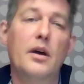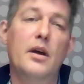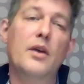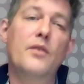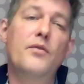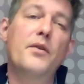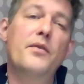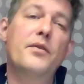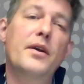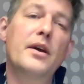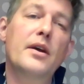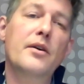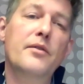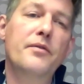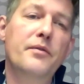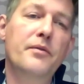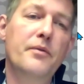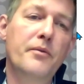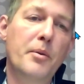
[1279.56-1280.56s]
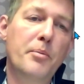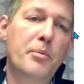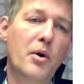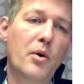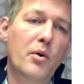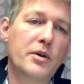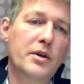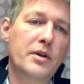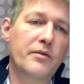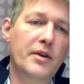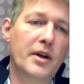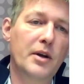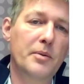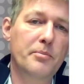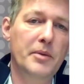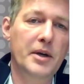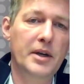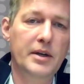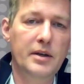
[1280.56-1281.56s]
If you think of report
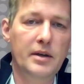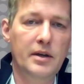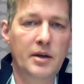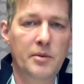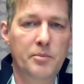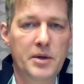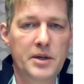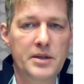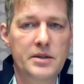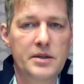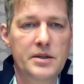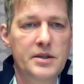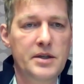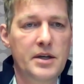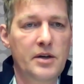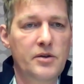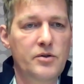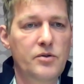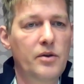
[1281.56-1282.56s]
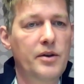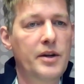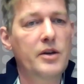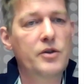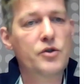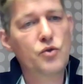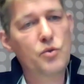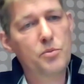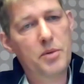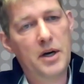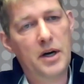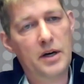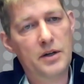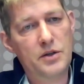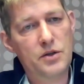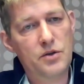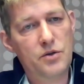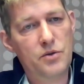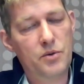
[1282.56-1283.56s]
development in Business Central, there are two
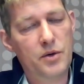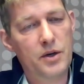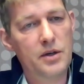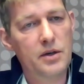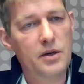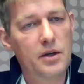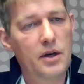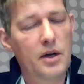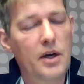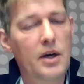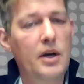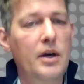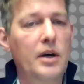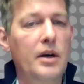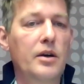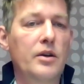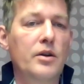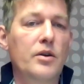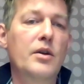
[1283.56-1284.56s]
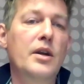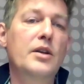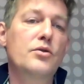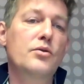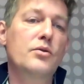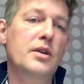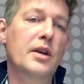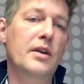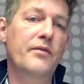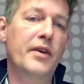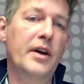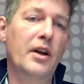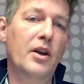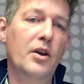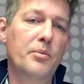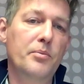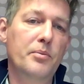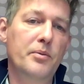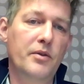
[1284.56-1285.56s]
parts to it. You need to
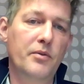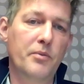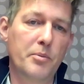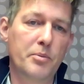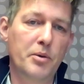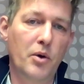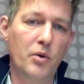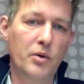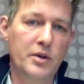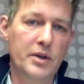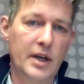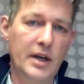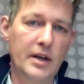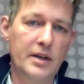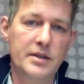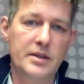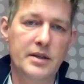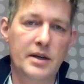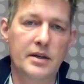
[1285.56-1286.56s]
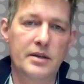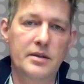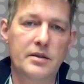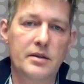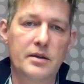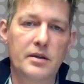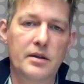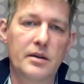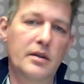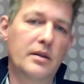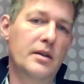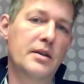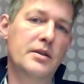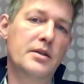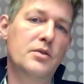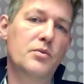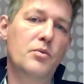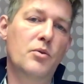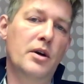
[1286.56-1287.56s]
develop the report data sets.
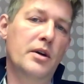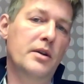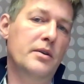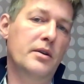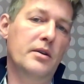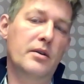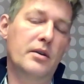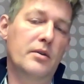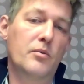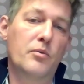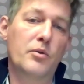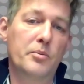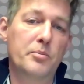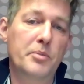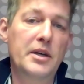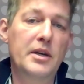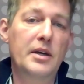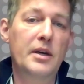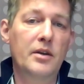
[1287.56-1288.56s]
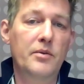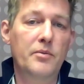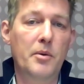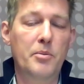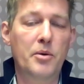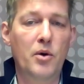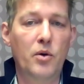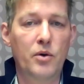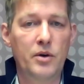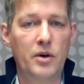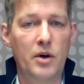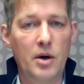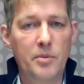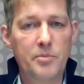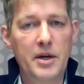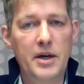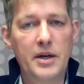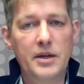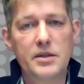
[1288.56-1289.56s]
This is what will be in the report
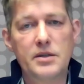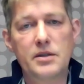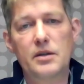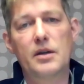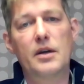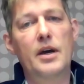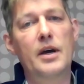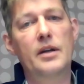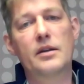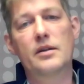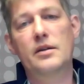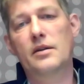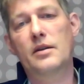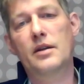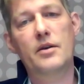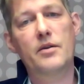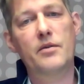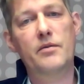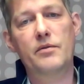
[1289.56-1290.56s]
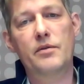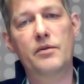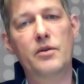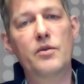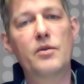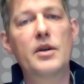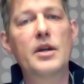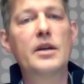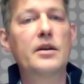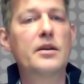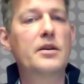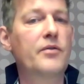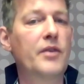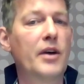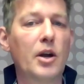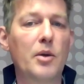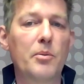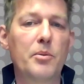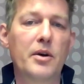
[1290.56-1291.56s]
object. And there you need a
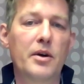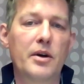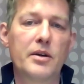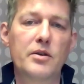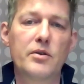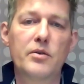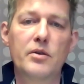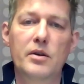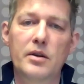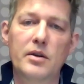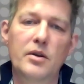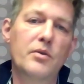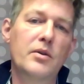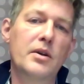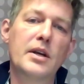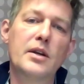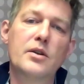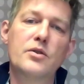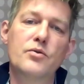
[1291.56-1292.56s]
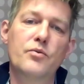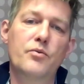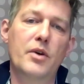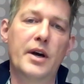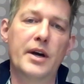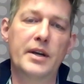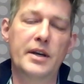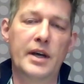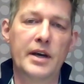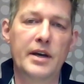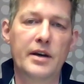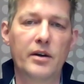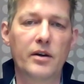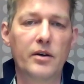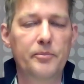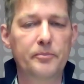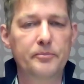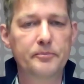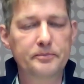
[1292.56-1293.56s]
developer and you need to write
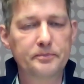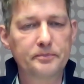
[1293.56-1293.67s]
AL.